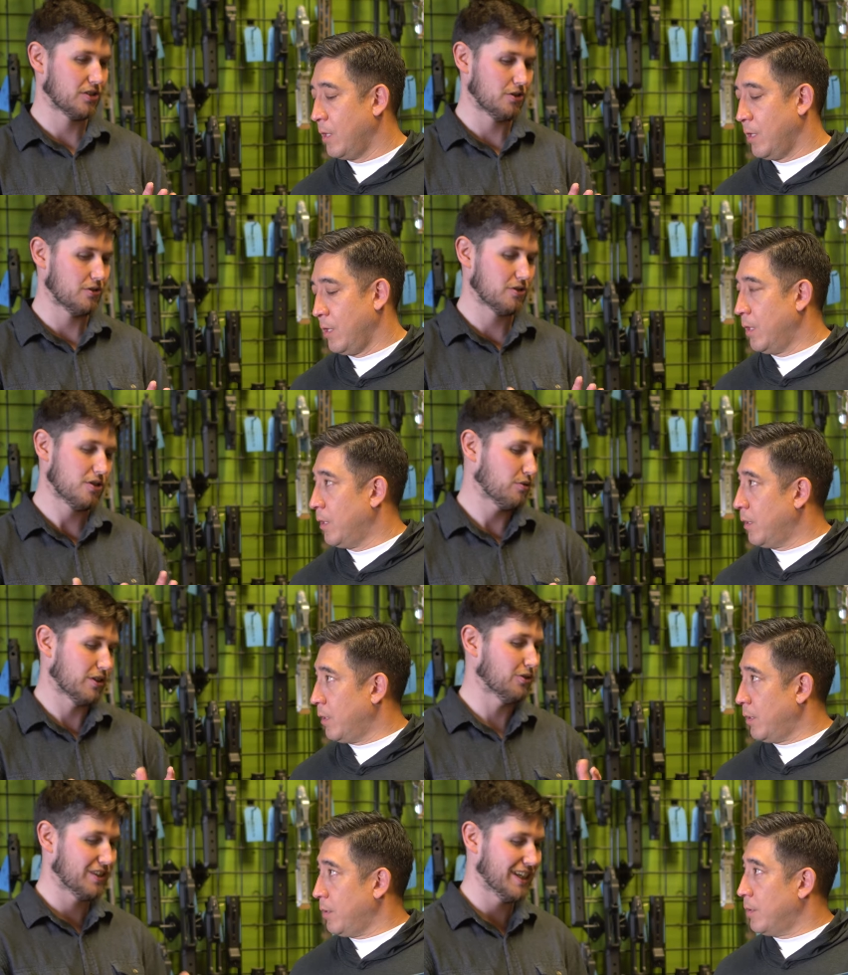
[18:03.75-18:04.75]
Speaker 1: so you, there's no
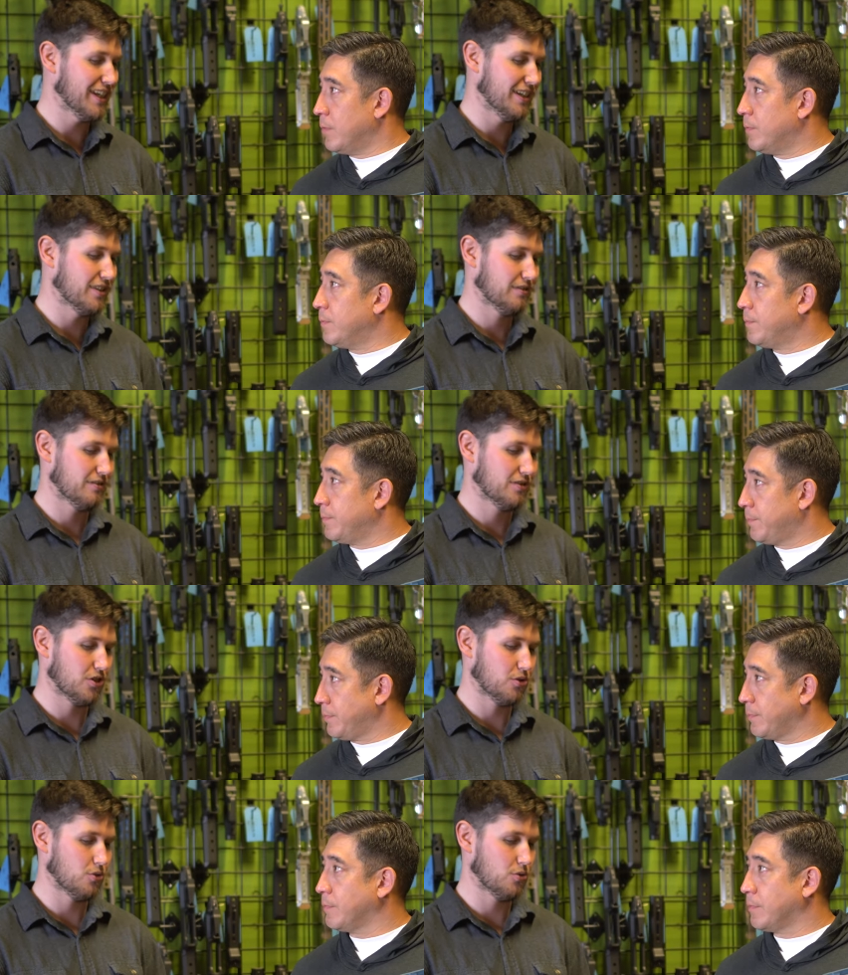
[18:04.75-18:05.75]
real need
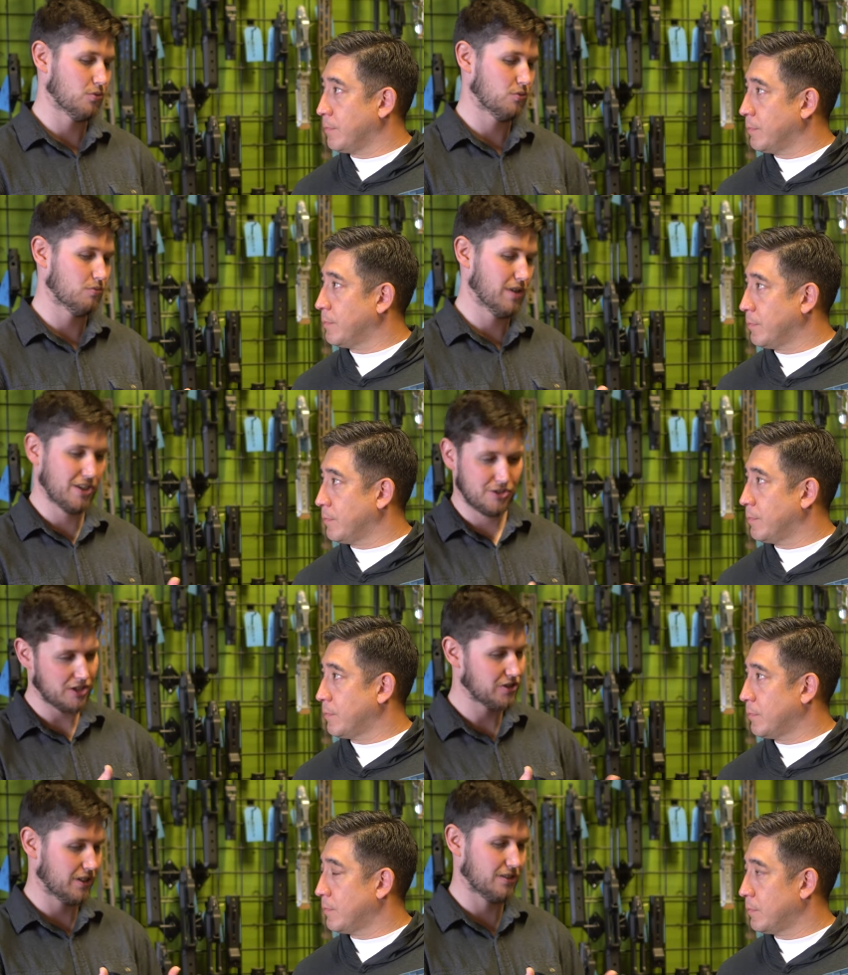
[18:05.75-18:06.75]
to
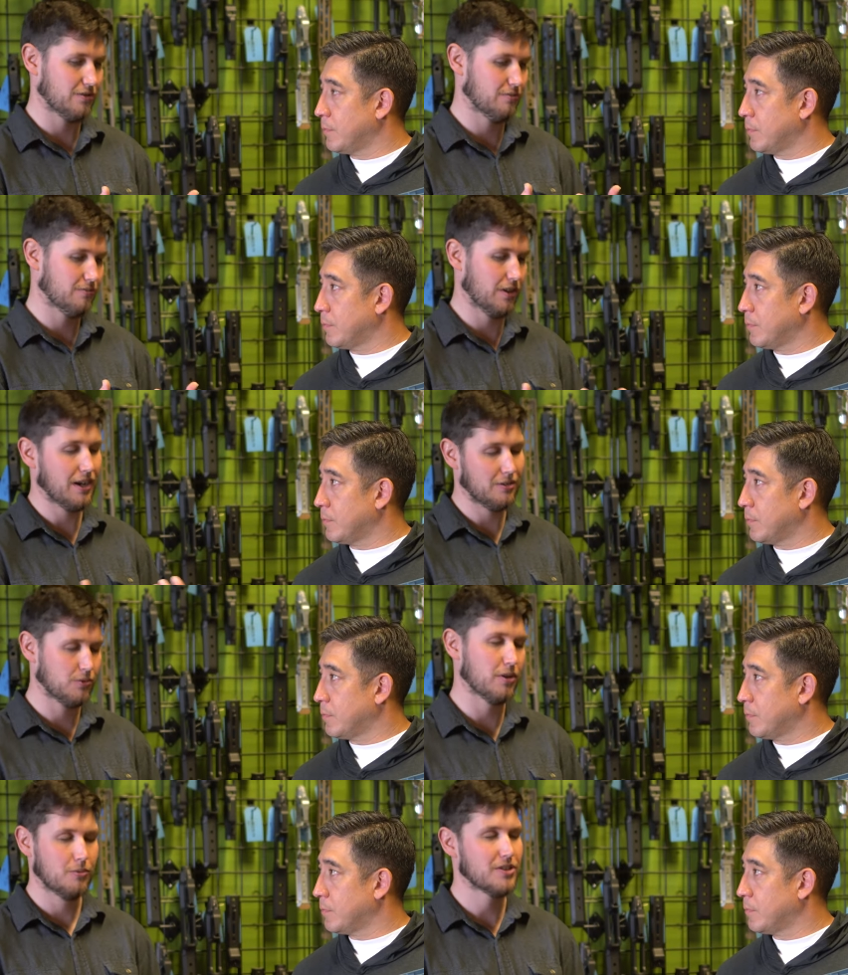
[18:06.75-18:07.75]
adjust it.
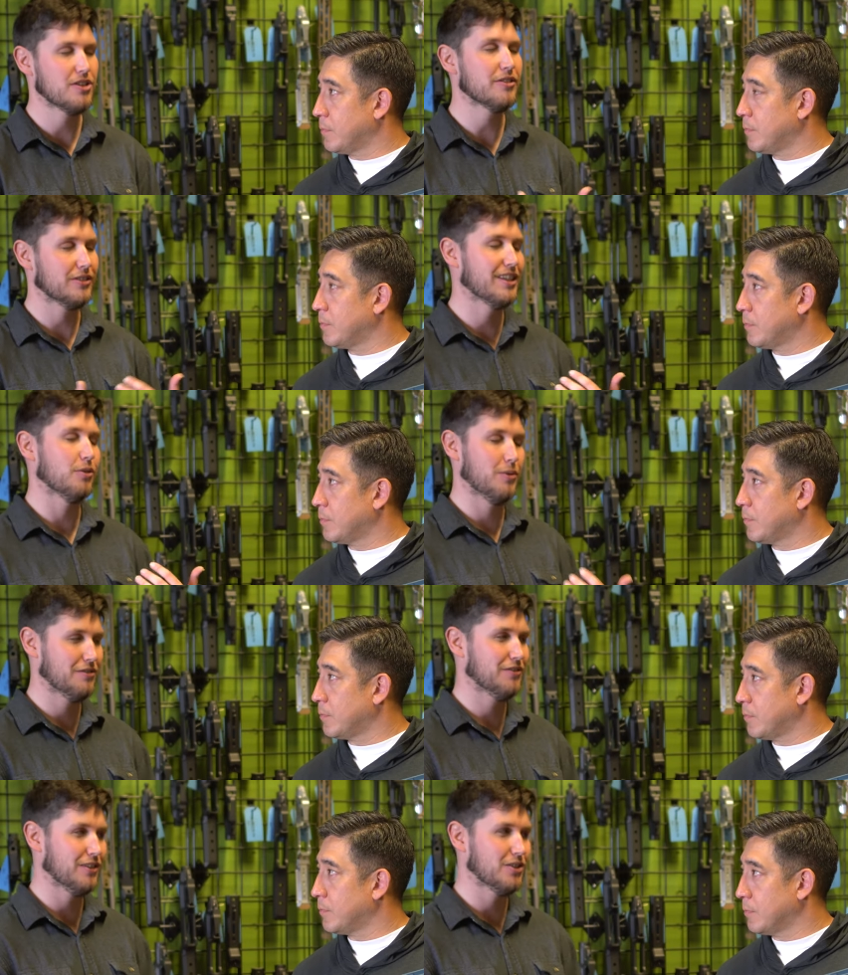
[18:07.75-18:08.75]
Uh, there's no real need that we
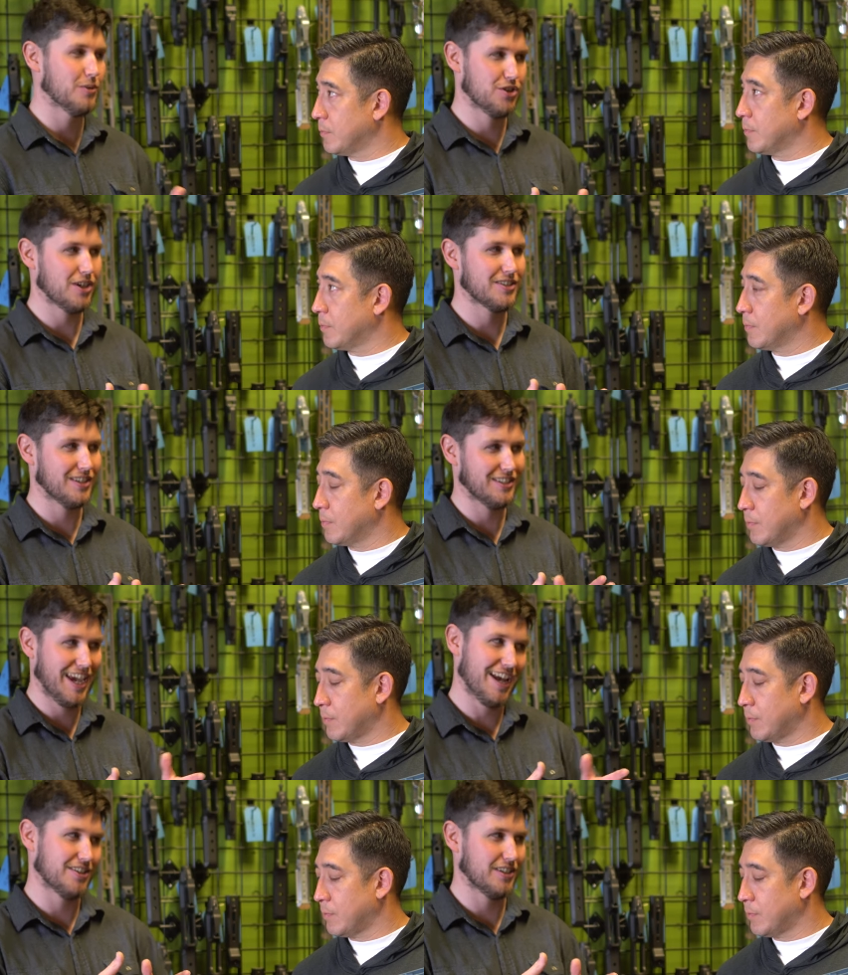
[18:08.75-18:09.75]
feel to adjust it,
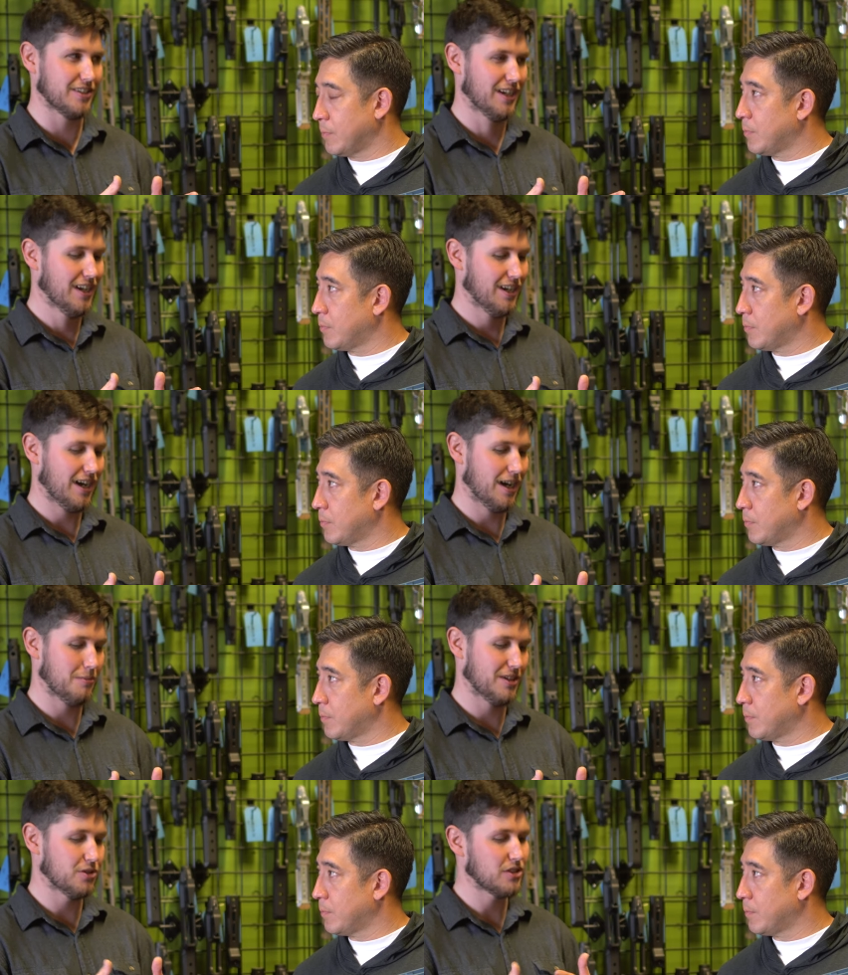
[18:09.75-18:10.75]
cant it,
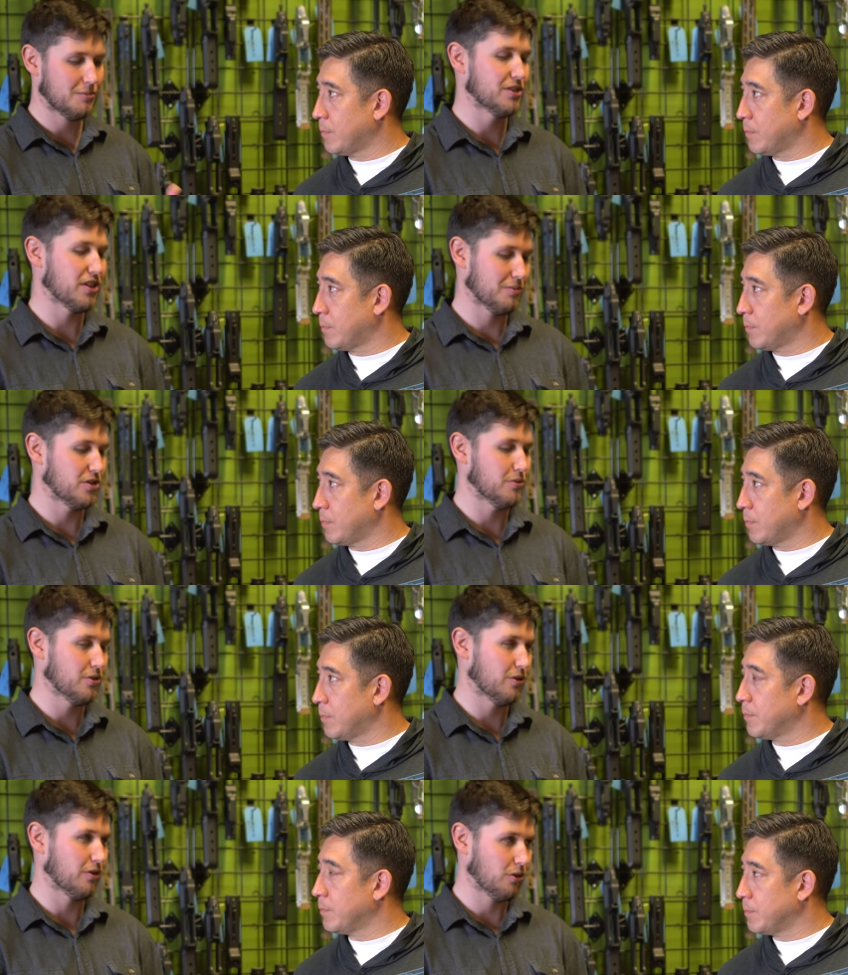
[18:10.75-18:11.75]
um, and do some of the adjustments you would
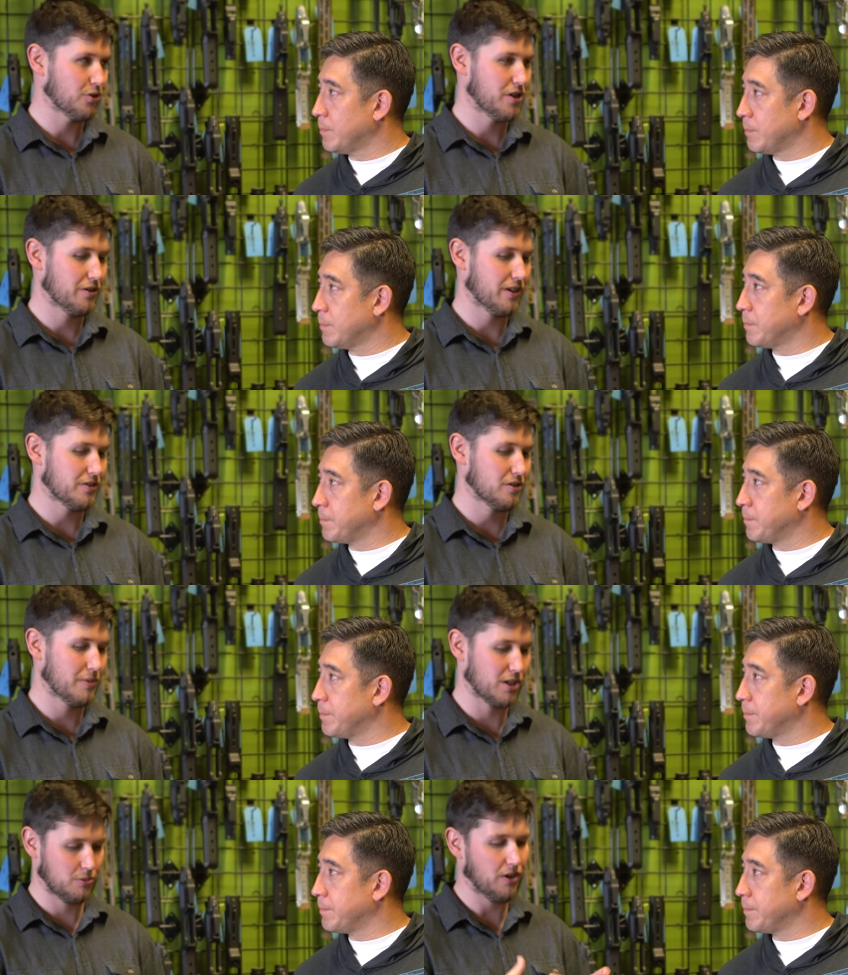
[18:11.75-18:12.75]
do on our older cheek risers
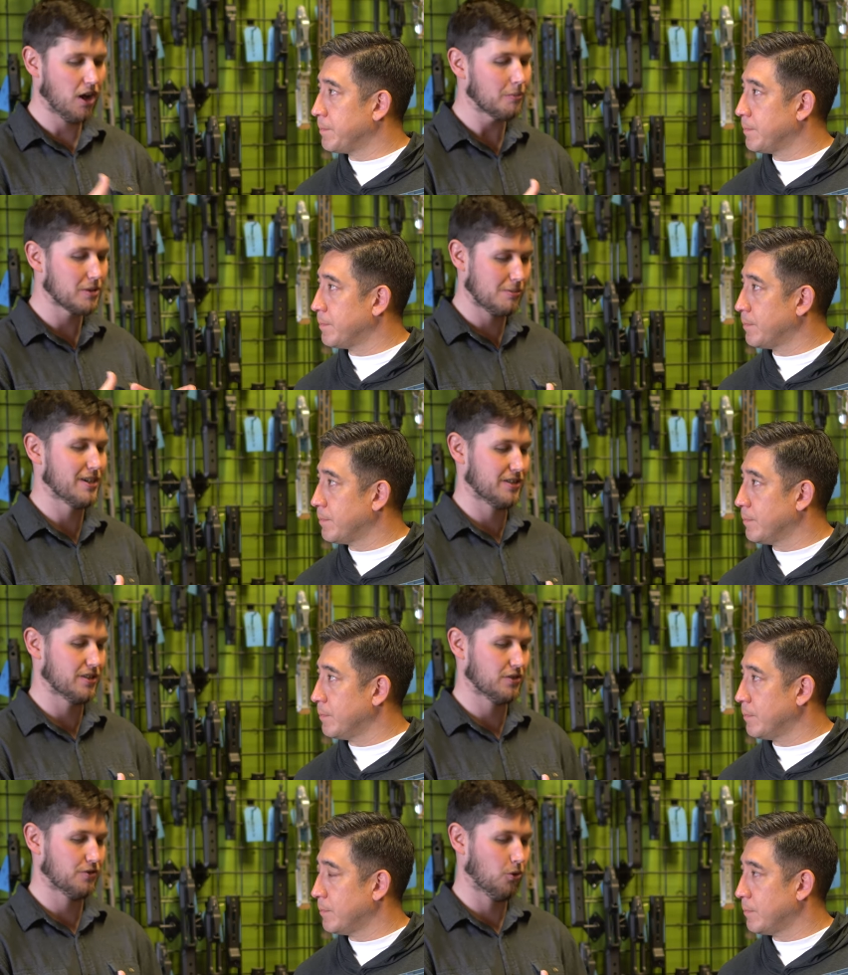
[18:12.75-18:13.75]
because we've optimized
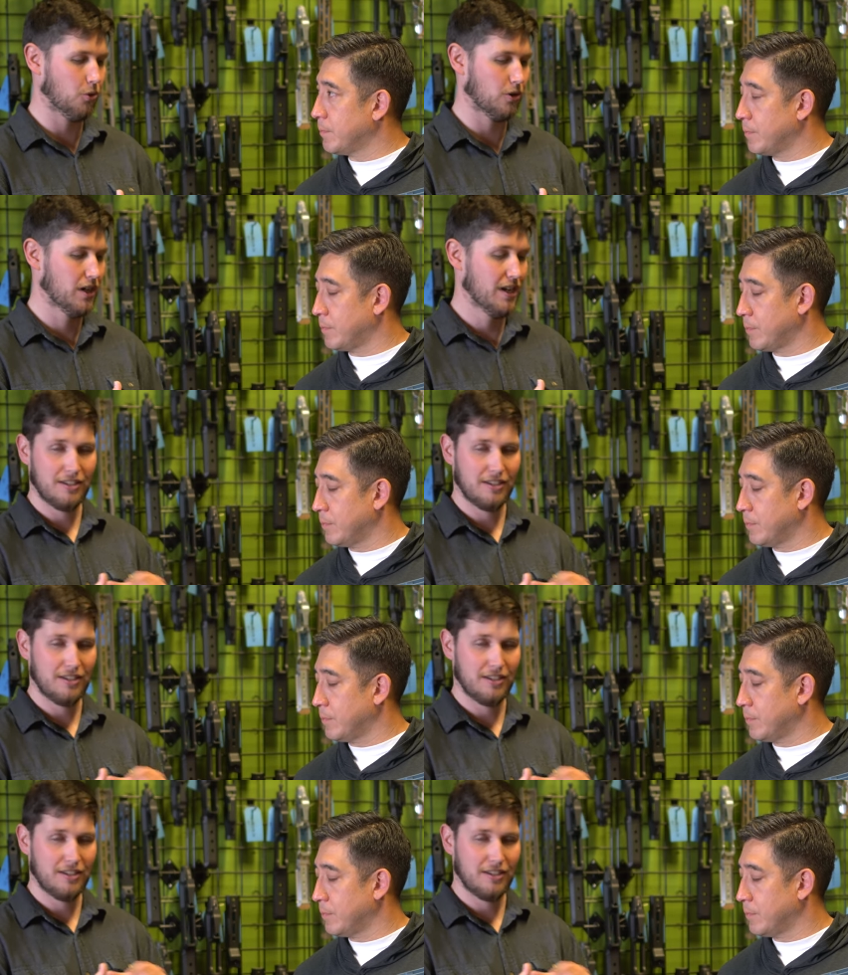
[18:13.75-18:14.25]
this for